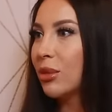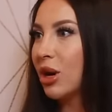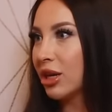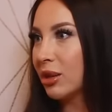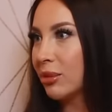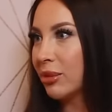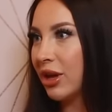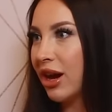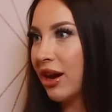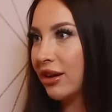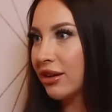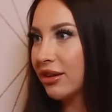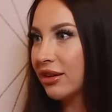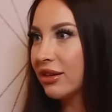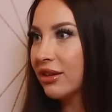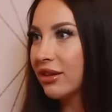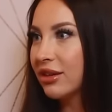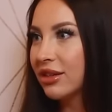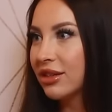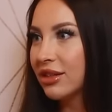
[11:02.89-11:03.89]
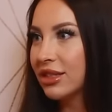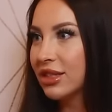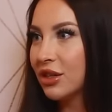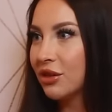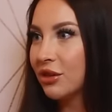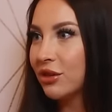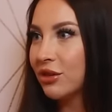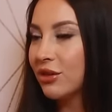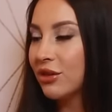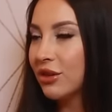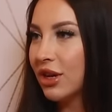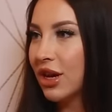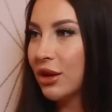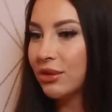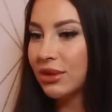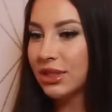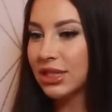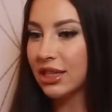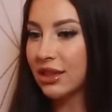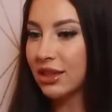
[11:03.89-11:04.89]
Armani Black. So okay. it
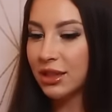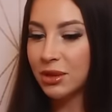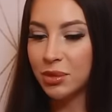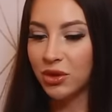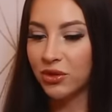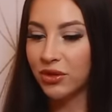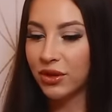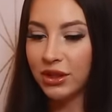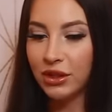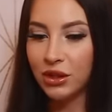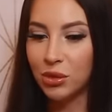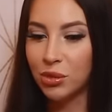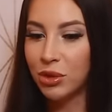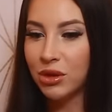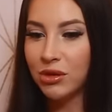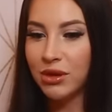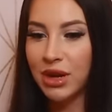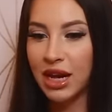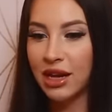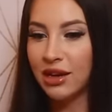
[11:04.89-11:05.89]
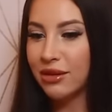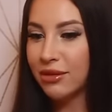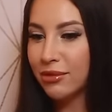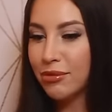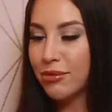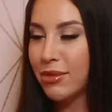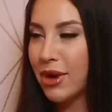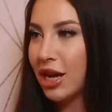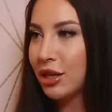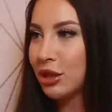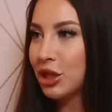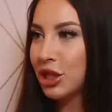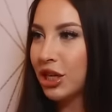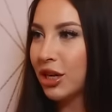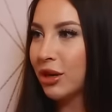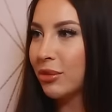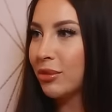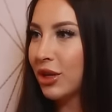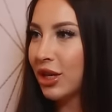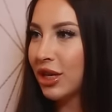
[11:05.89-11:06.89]
was like this perfect little brunette
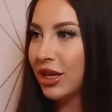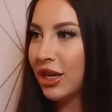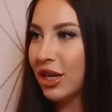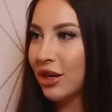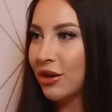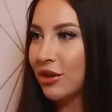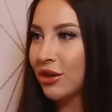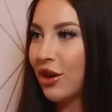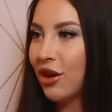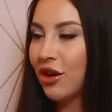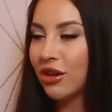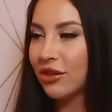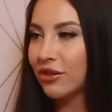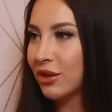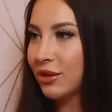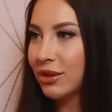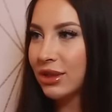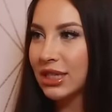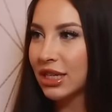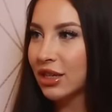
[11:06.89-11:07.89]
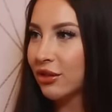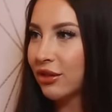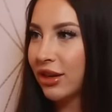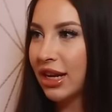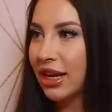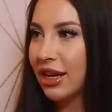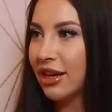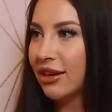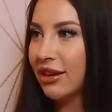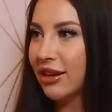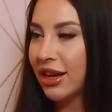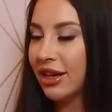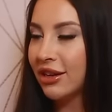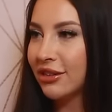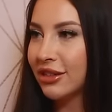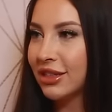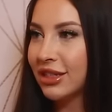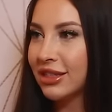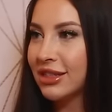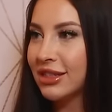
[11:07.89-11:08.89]
mashup, you yeah. know, and Oliver was like great,
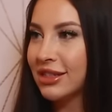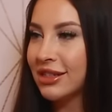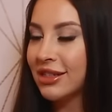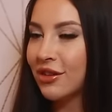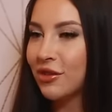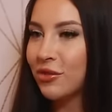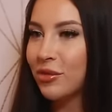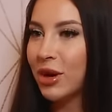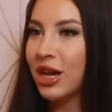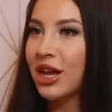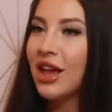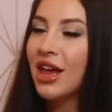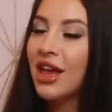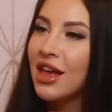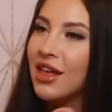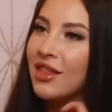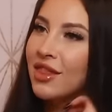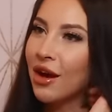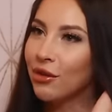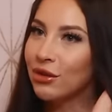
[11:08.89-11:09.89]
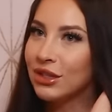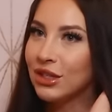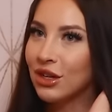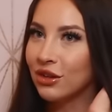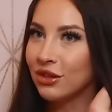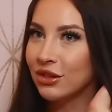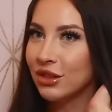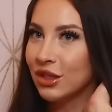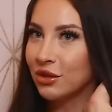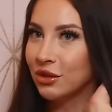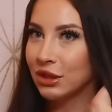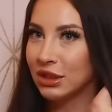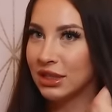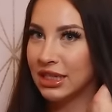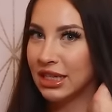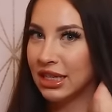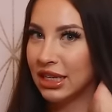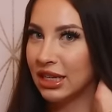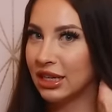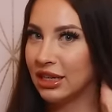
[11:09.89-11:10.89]
handled us and stuff. But that was also the
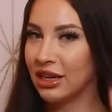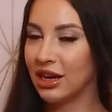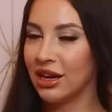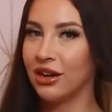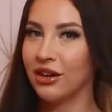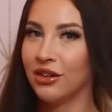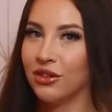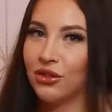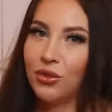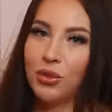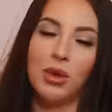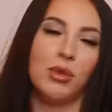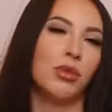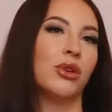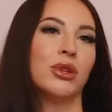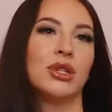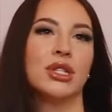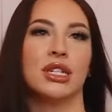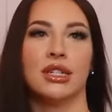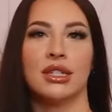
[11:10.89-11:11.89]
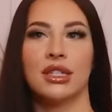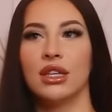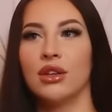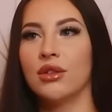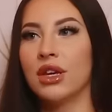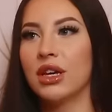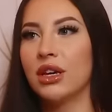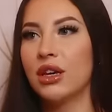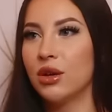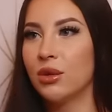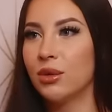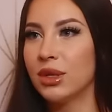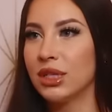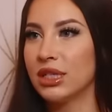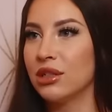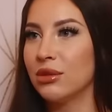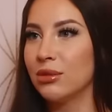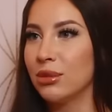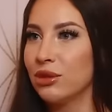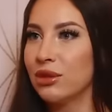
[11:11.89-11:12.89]
scene of people always ask you, like, you know,
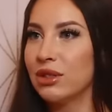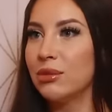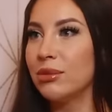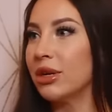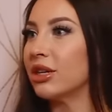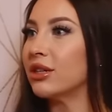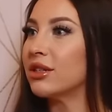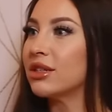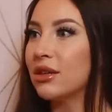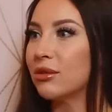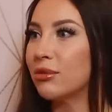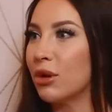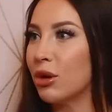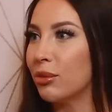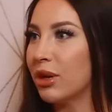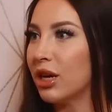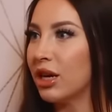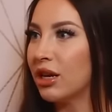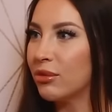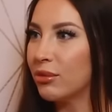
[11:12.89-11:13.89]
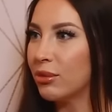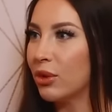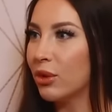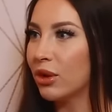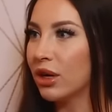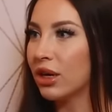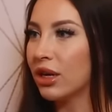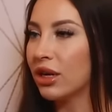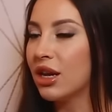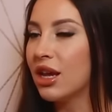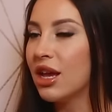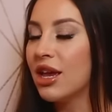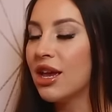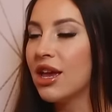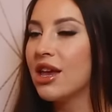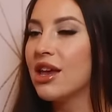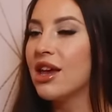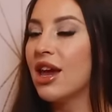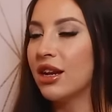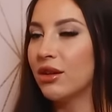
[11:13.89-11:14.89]
what's your most embarrassing moment in porn?
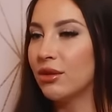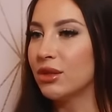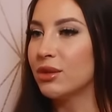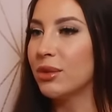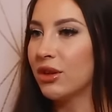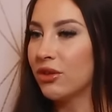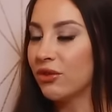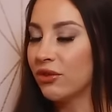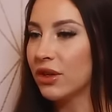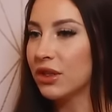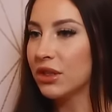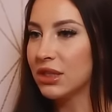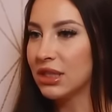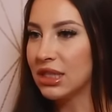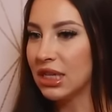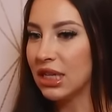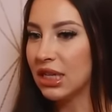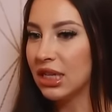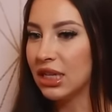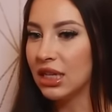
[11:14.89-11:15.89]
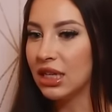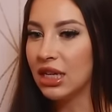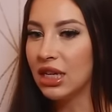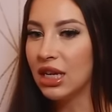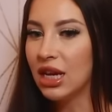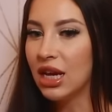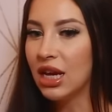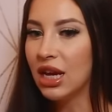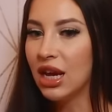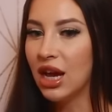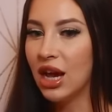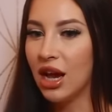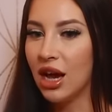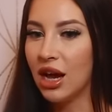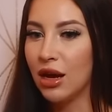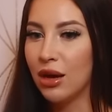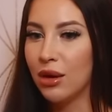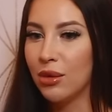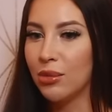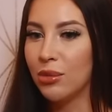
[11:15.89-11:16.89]
And it was my first scene
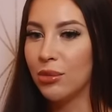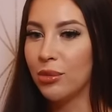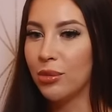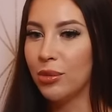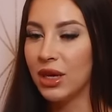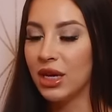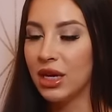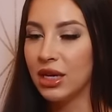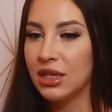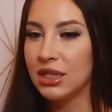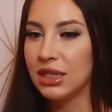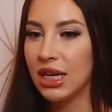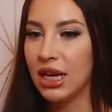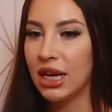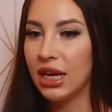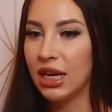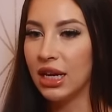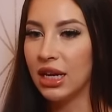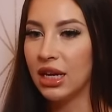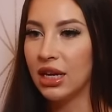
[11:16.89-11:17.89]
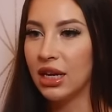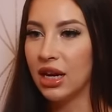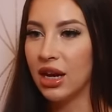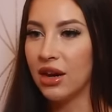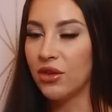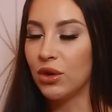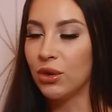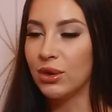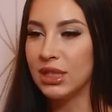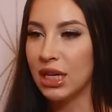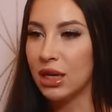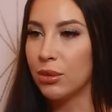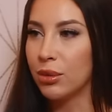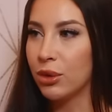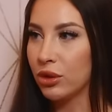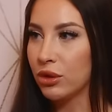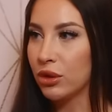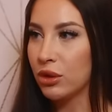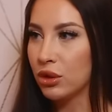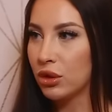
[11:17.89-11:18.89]
um, because I have always had a
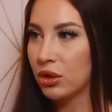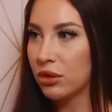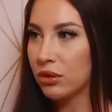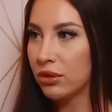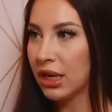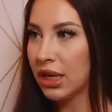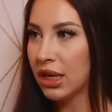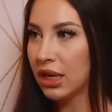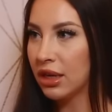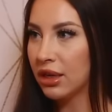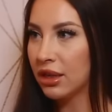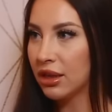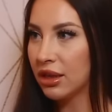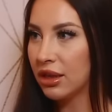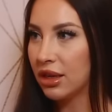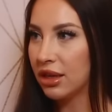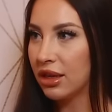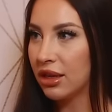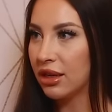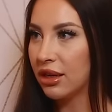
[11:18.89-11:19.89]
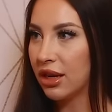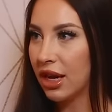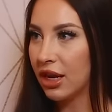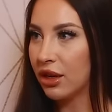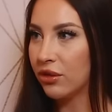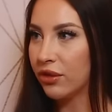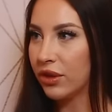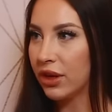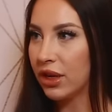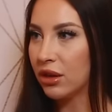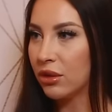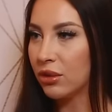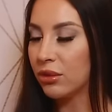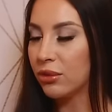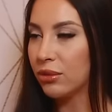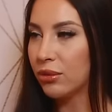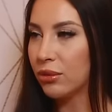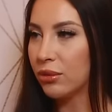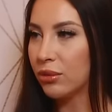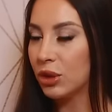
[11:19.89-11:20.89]
birth control ring, the Annovera,
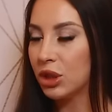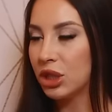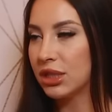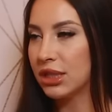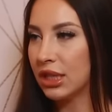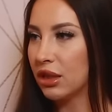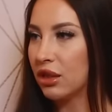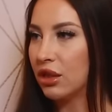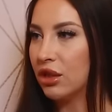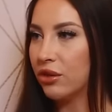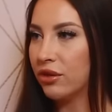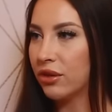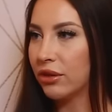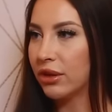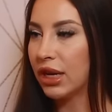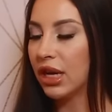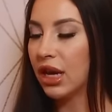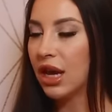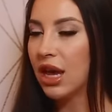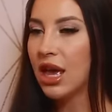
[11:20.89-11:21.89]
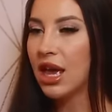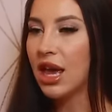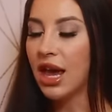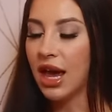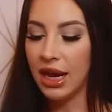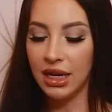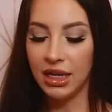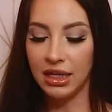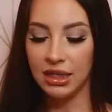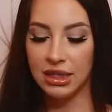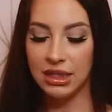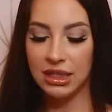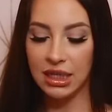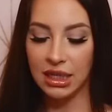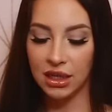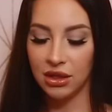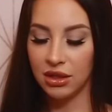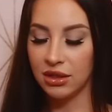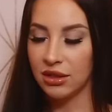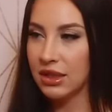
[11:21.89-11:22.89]
which is like the Nuva ring, mm-hmm. and his
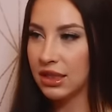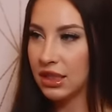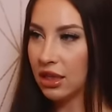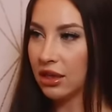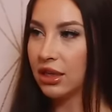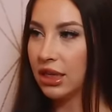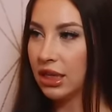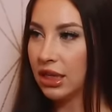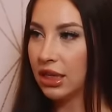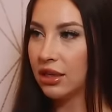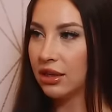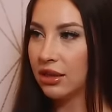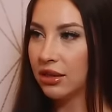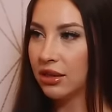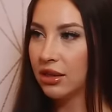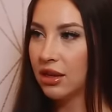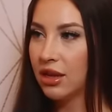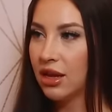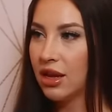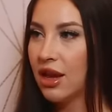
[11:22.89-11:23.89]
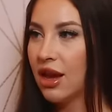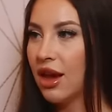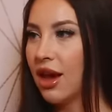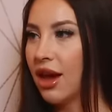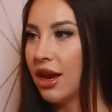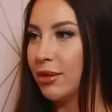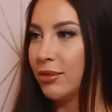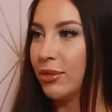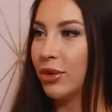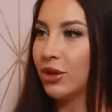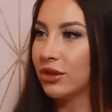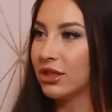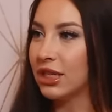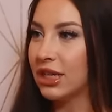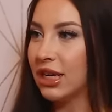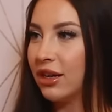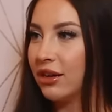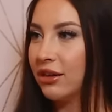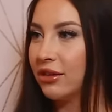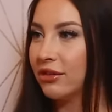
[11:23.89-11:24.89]
dick got stuck in it. and he pulled it
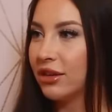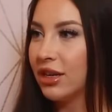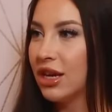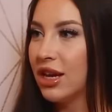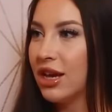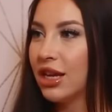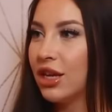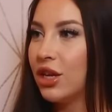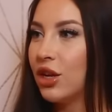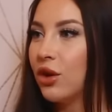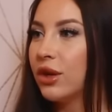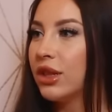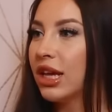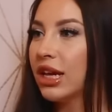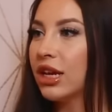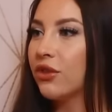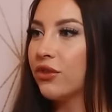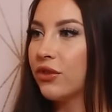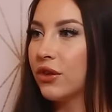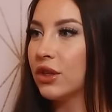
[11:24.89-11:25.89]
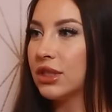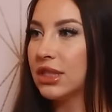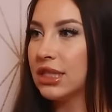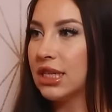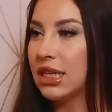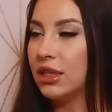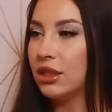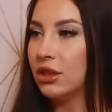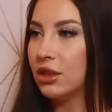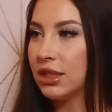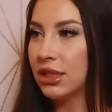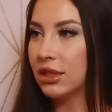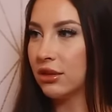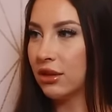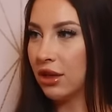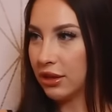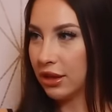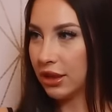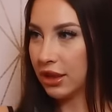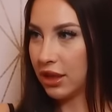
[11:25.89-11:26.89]
out. You know, and like your first scene, you're still
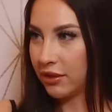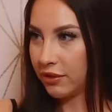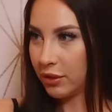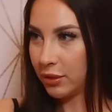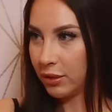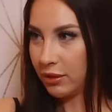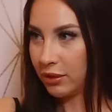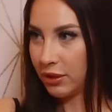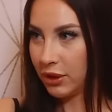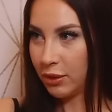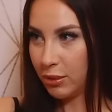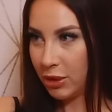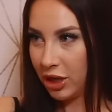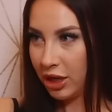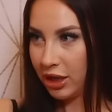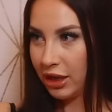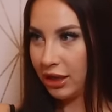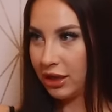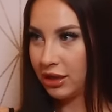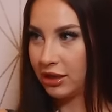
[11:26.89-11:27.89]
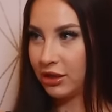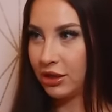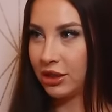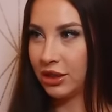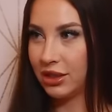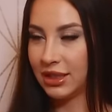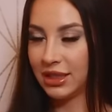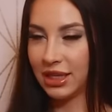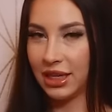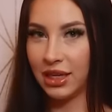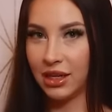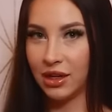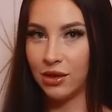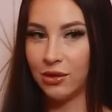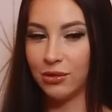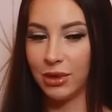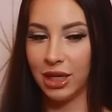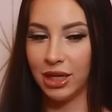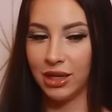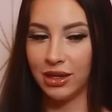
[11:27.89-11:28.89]
not like comfortable with your body, and yeah, you're just yeah, like, yeah. oh
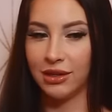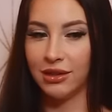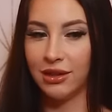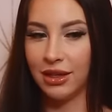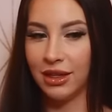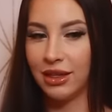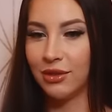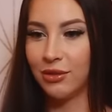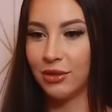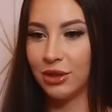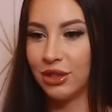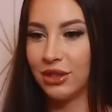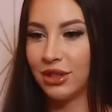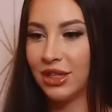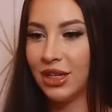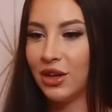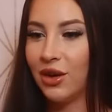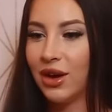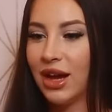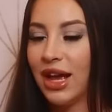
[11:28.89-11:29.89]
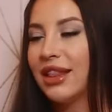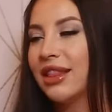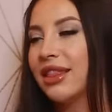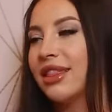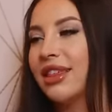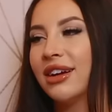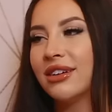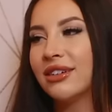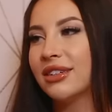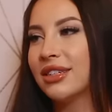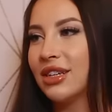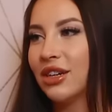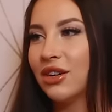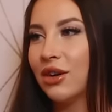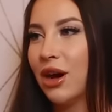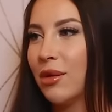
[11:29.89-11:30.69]
my god, like what? You know, and they're so.